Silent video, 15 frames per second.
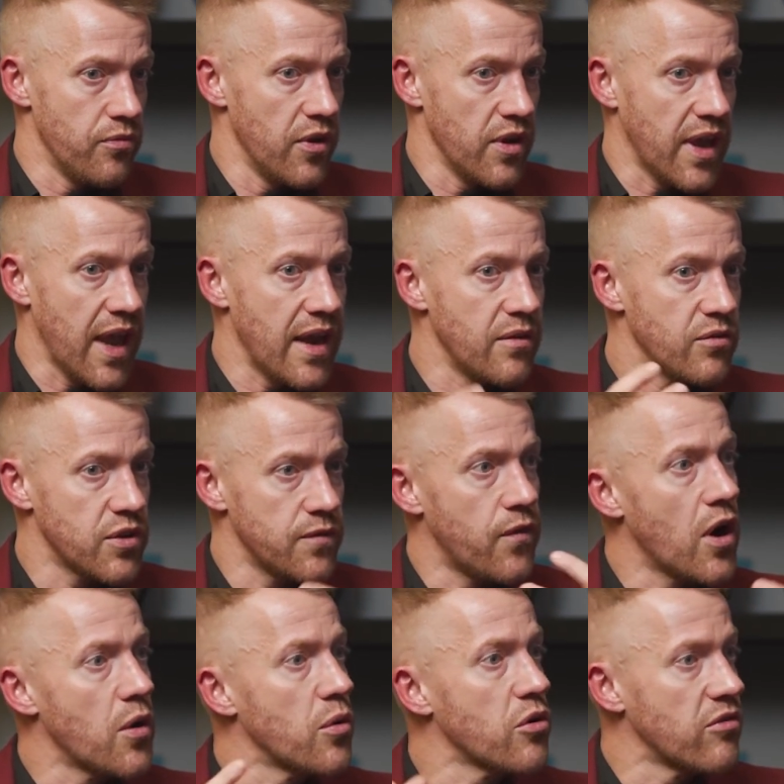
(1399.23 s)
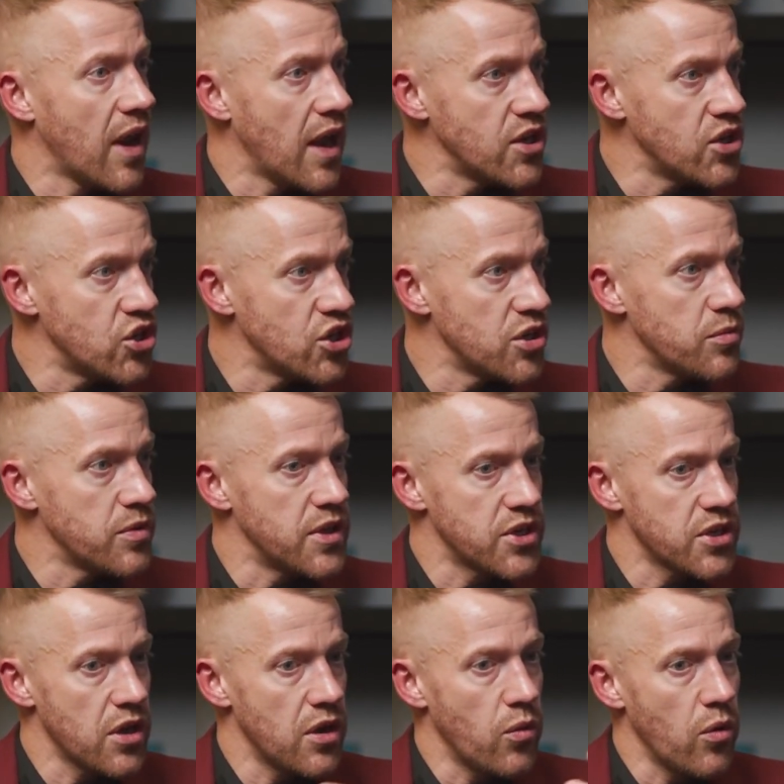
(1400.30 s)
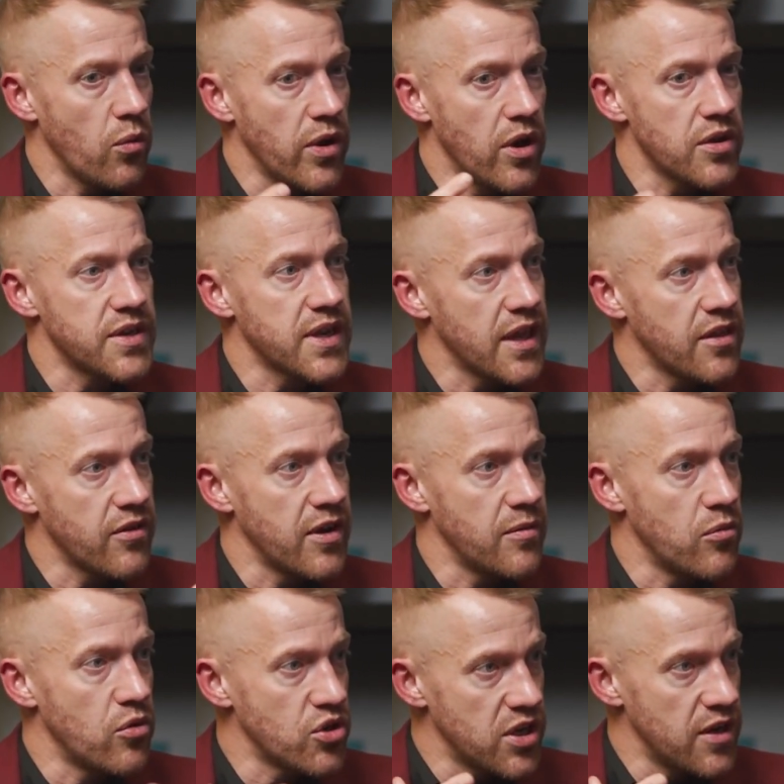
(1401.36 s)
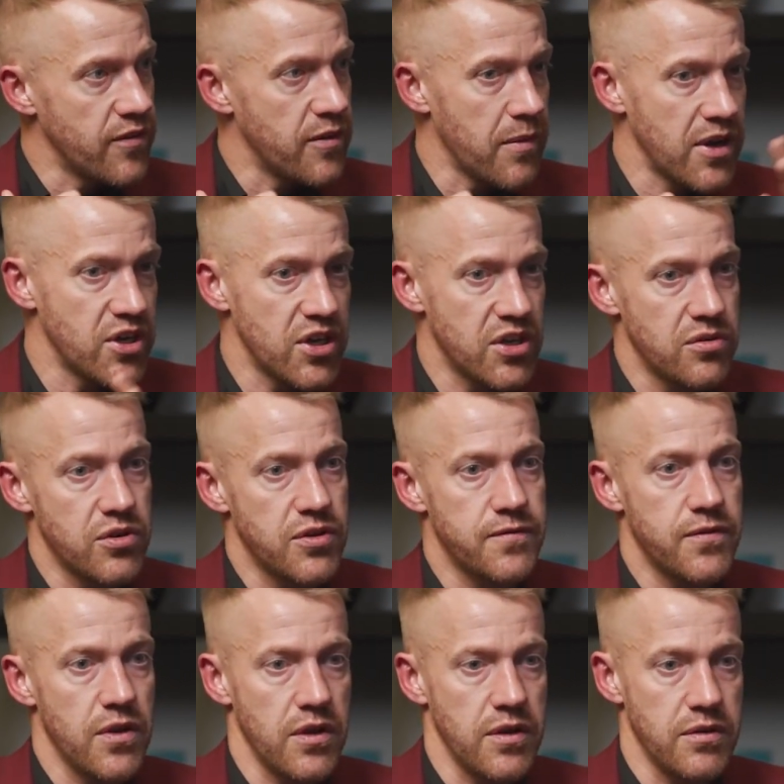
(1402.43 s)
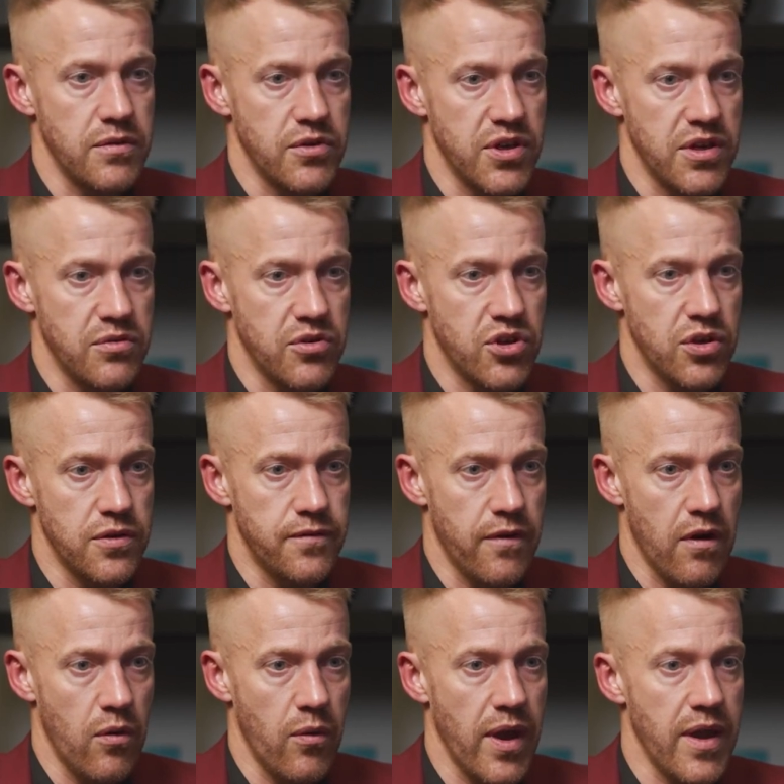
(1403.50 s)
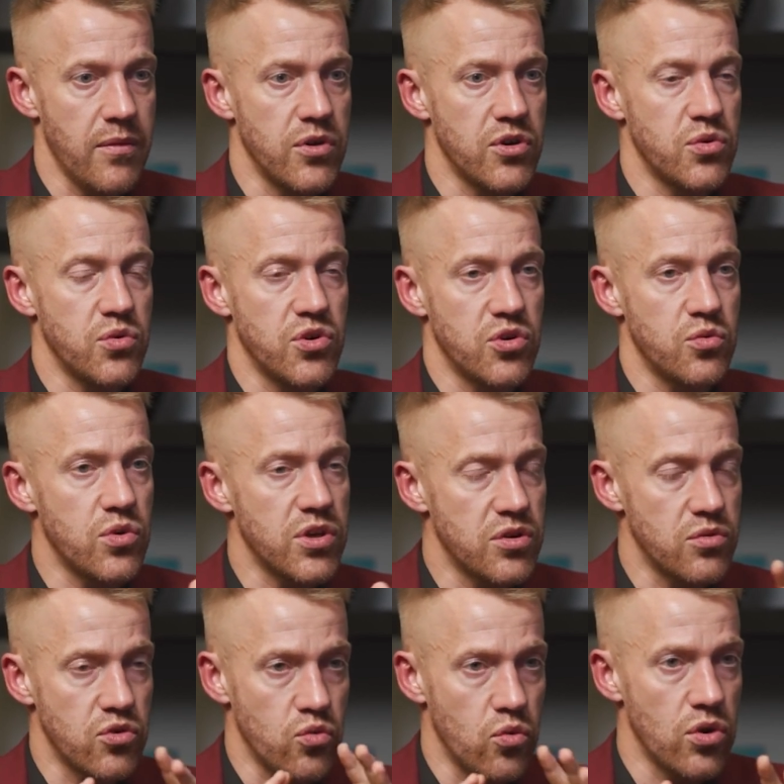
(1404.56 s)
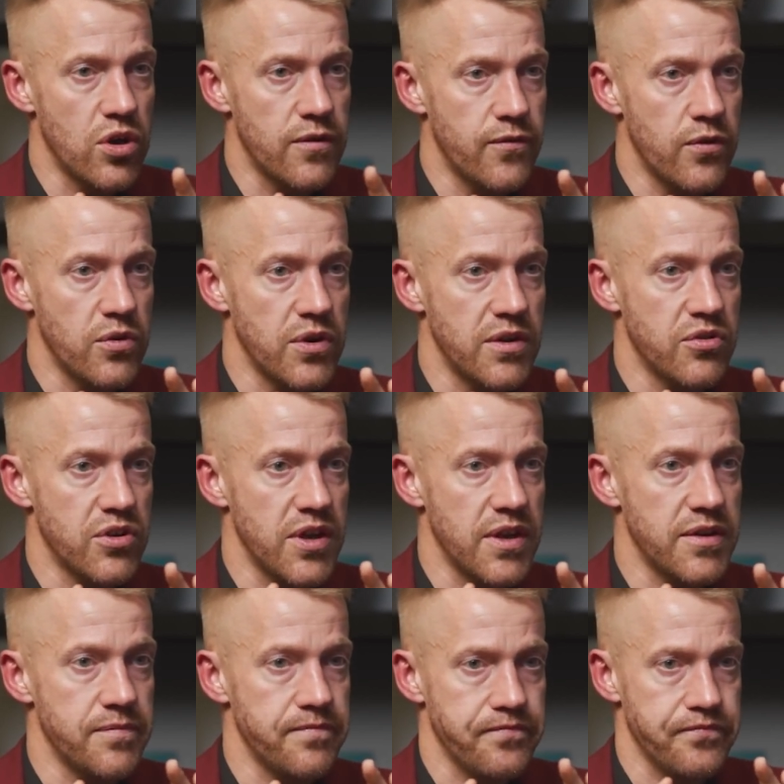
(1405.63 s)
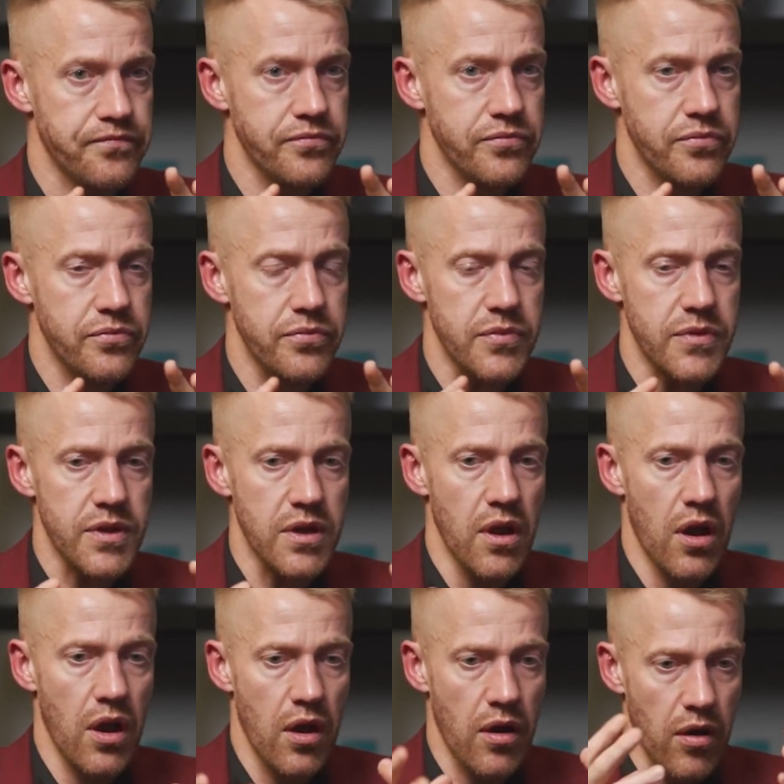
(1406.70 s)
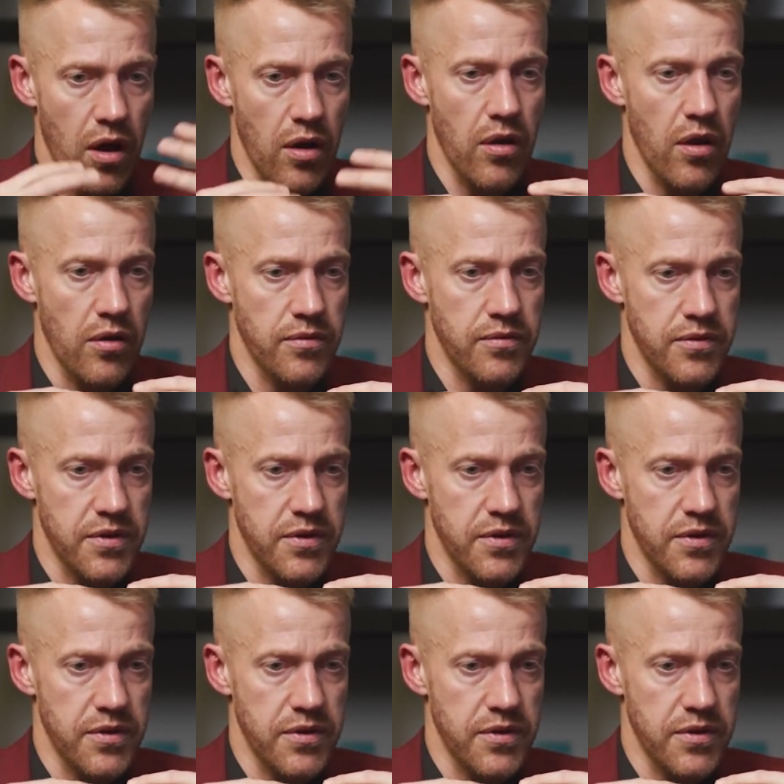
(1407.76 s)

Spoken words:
Again, it was a firework relationship with this girl. We're not together anymore. She lived in Manchester. It was too far away, which was wonderful. I